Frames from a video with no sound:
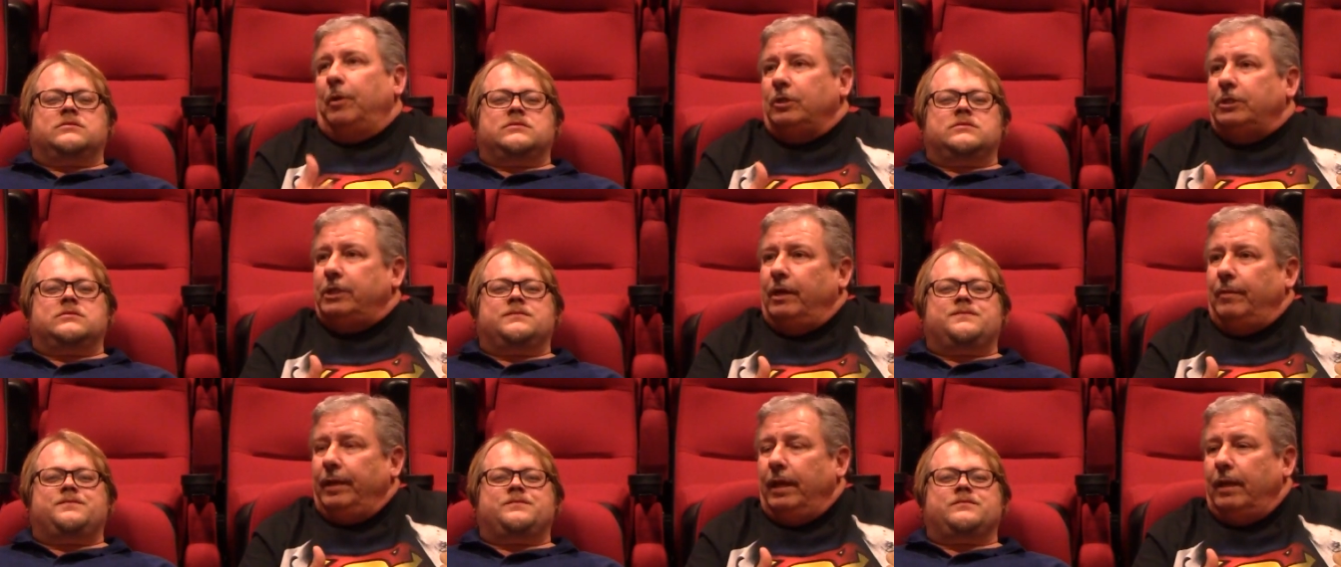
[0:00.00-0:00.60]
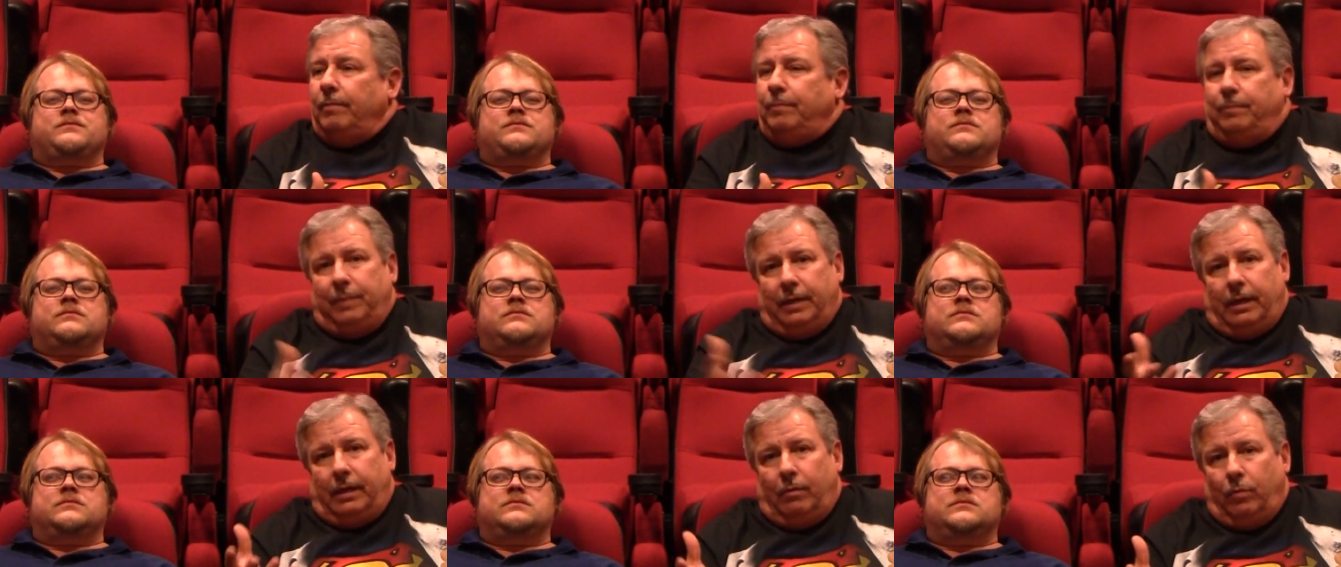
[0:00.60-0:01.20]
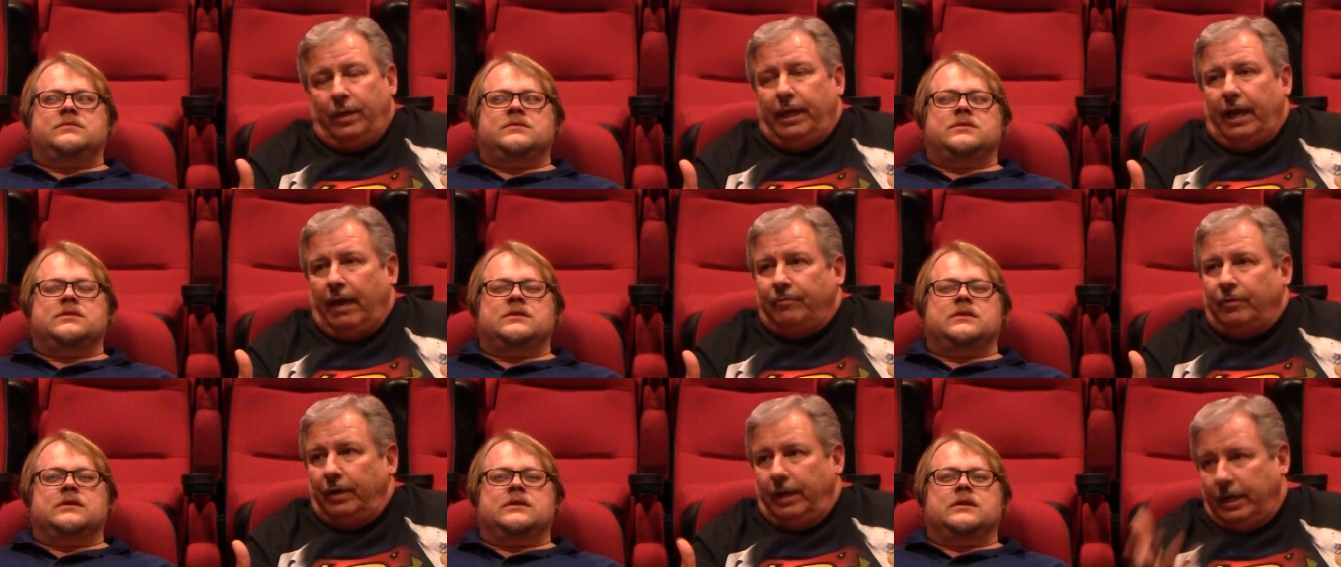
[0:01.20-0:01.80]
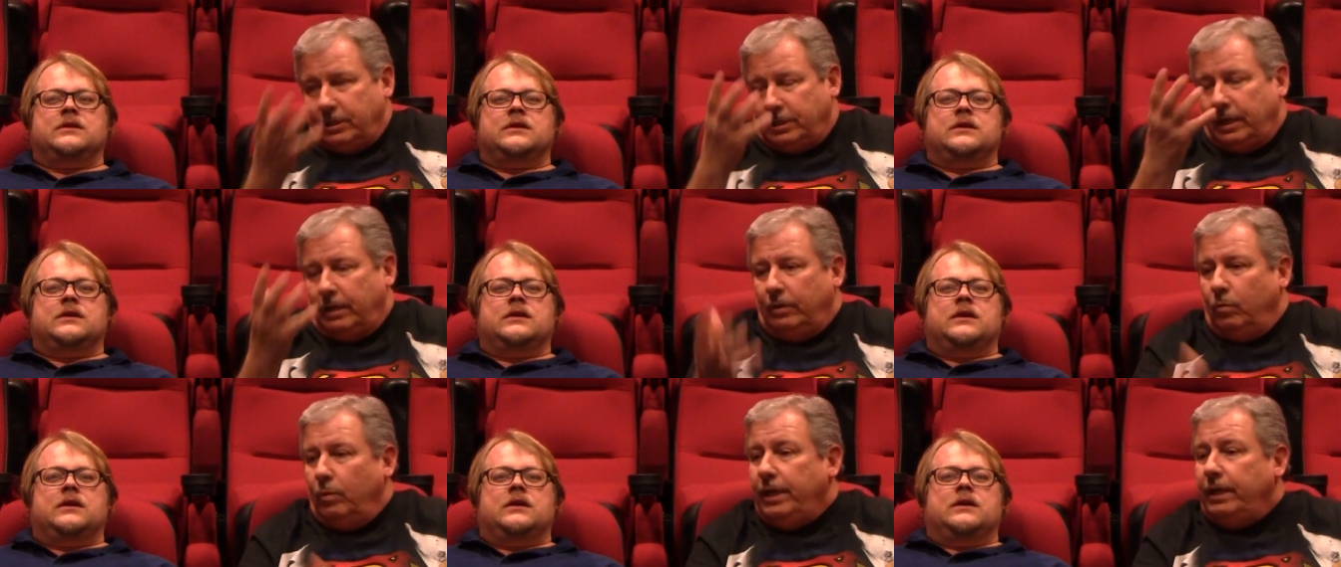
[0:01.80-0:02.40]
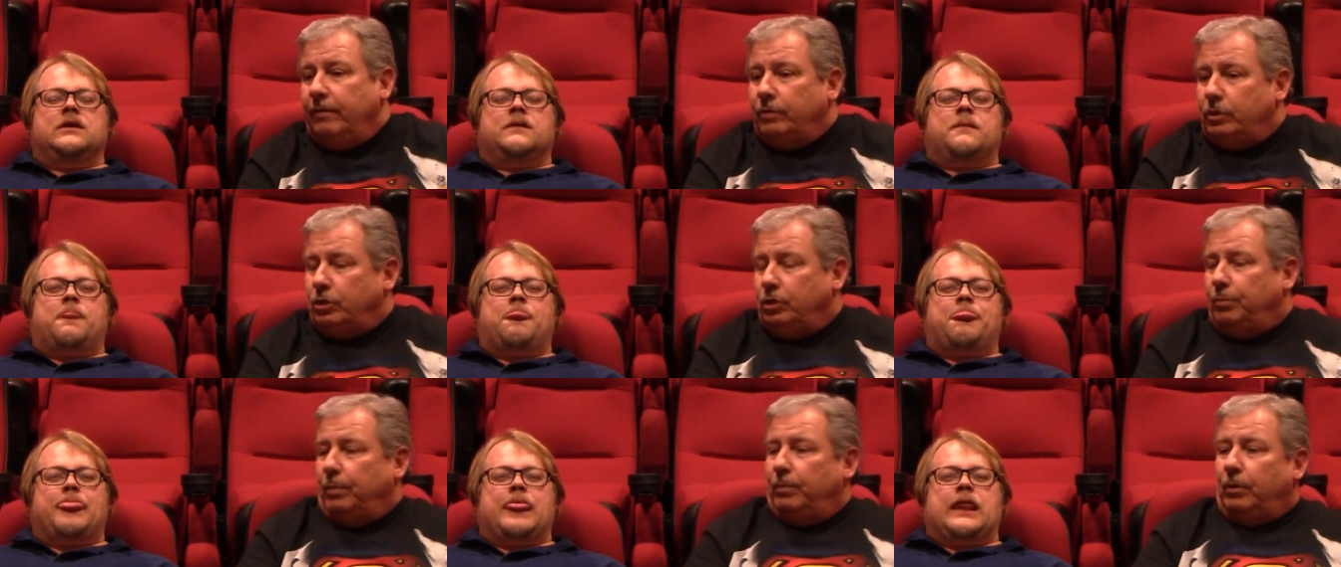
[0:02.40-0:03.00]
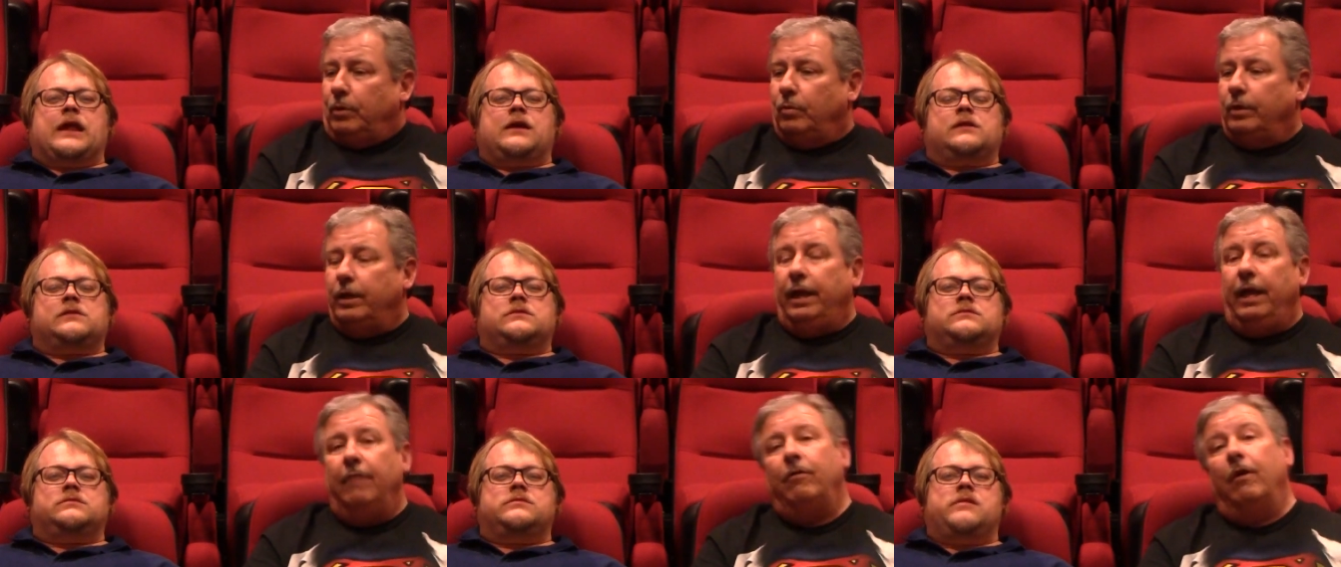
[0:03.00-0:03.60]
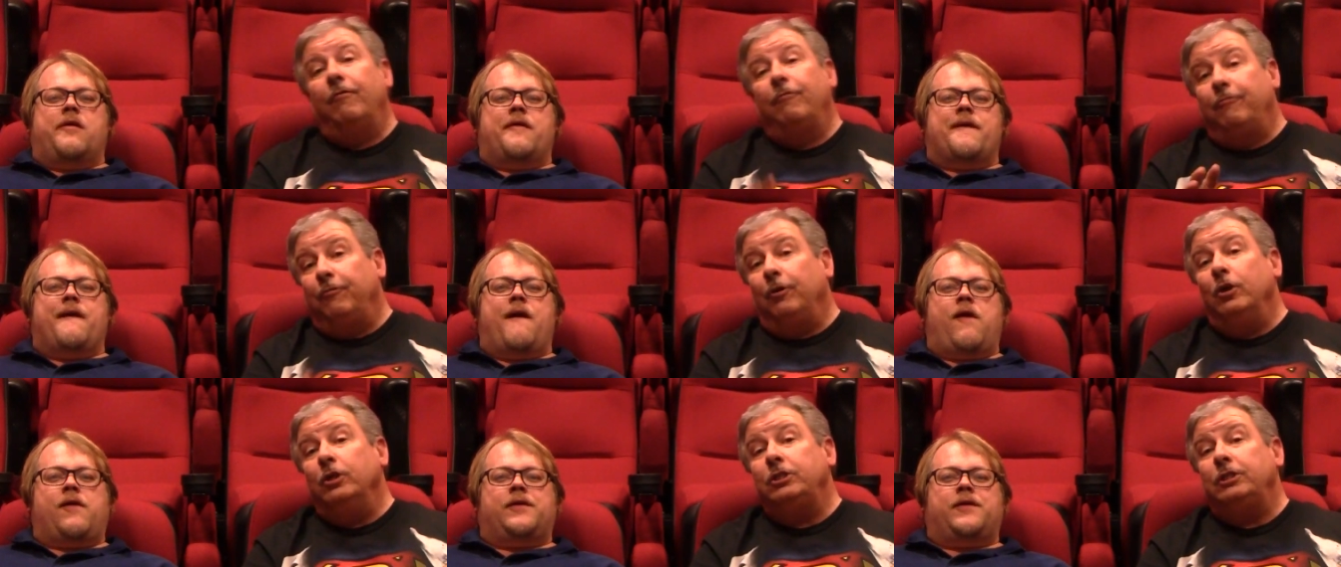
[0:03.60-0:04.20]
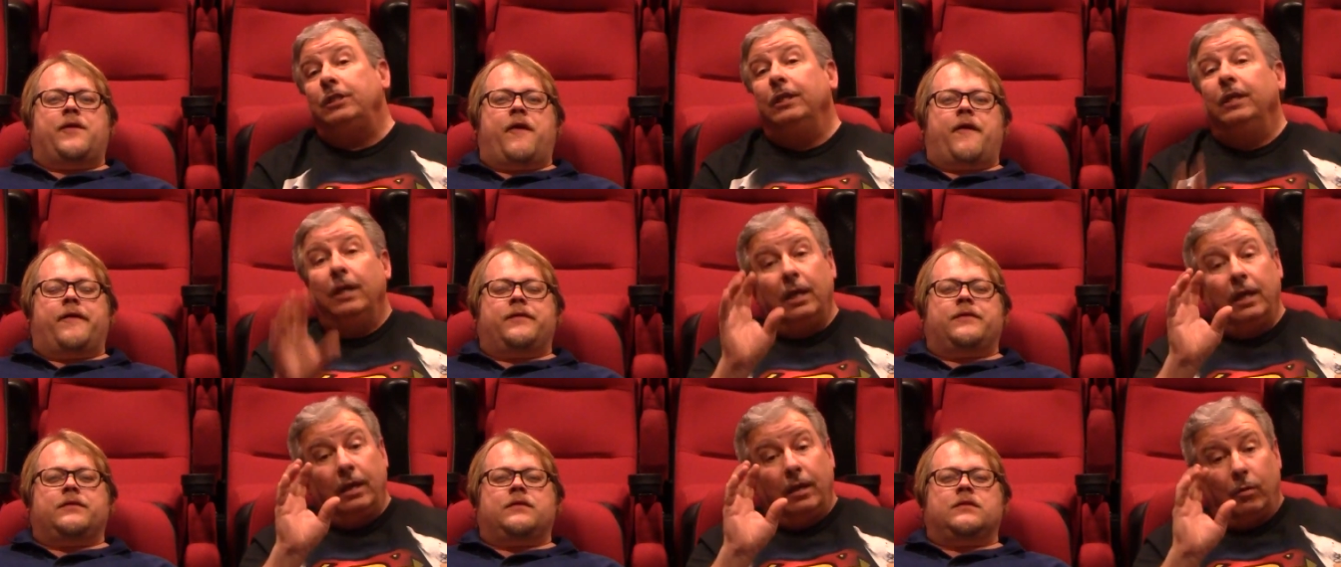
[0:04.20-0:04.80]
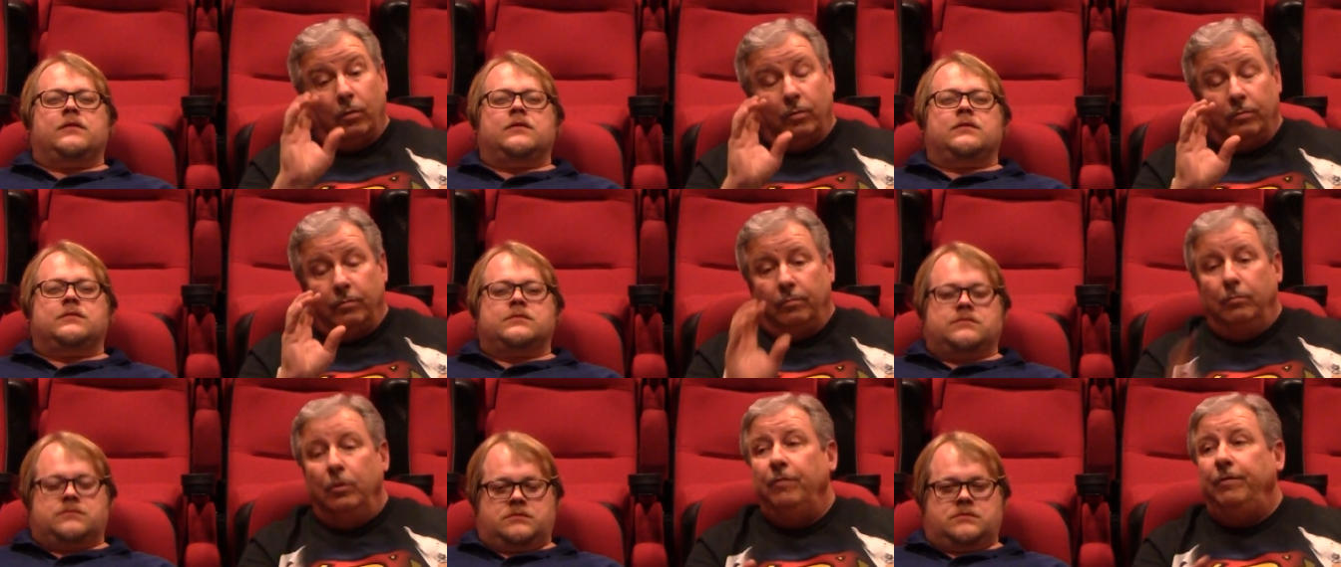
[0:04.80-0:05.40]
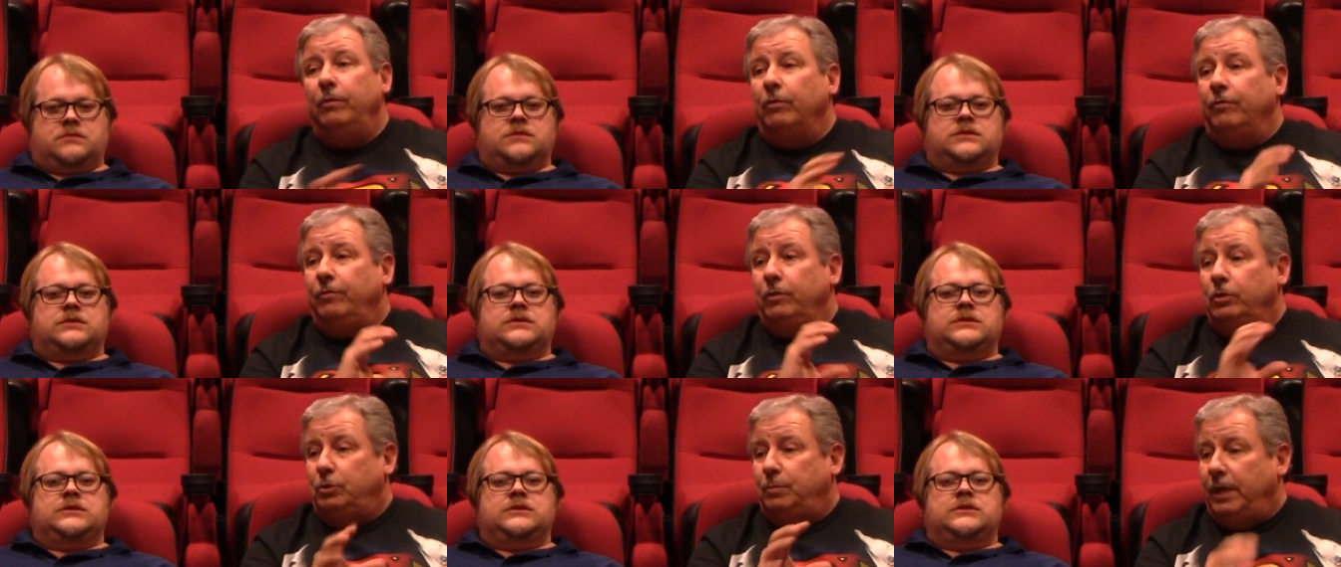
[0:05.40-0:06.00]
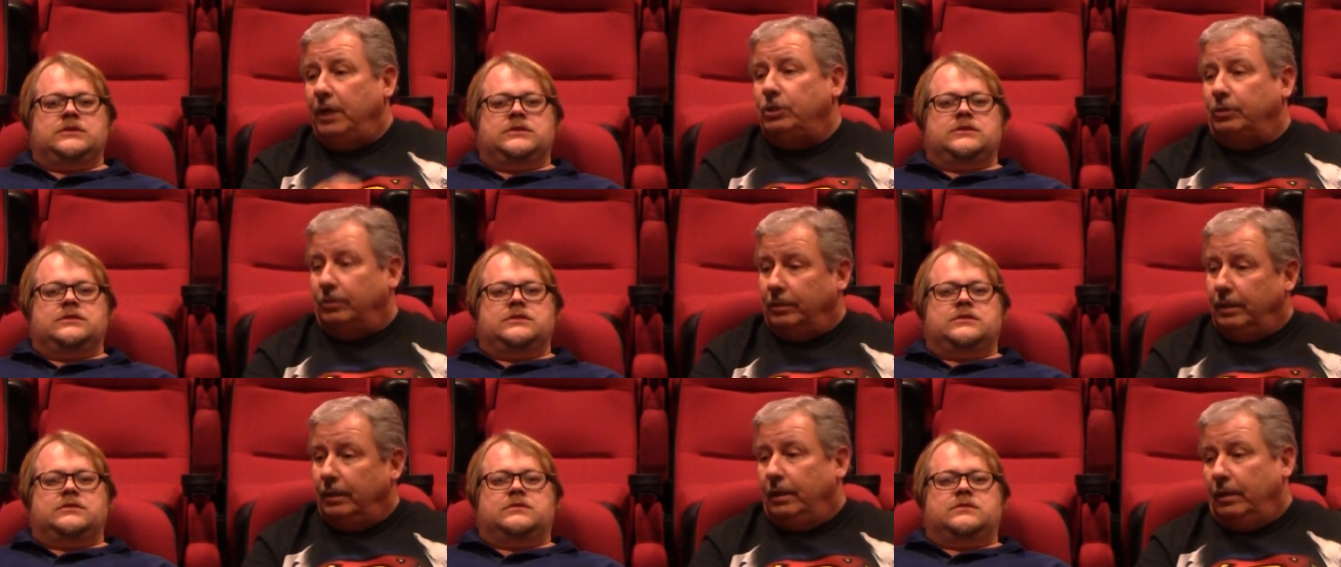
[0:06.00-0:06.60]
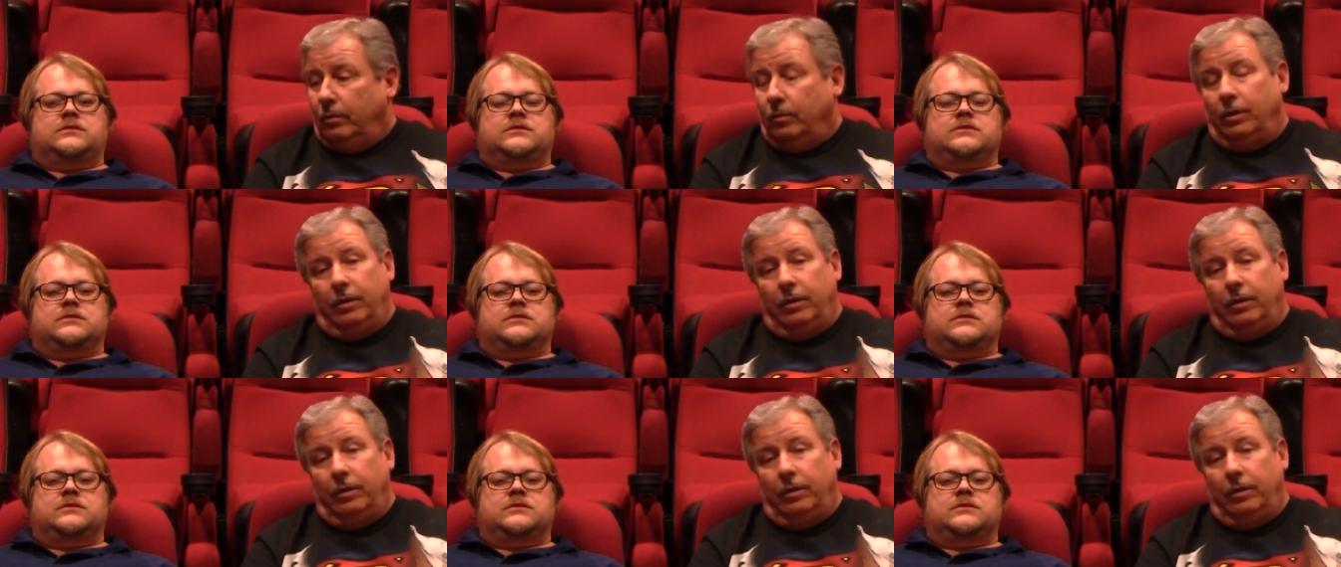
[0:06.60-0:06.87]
Speaker 1: Bowl's coming up uh, week after next, and the week of the Super Bowl, we're going to have our first movie review special. We're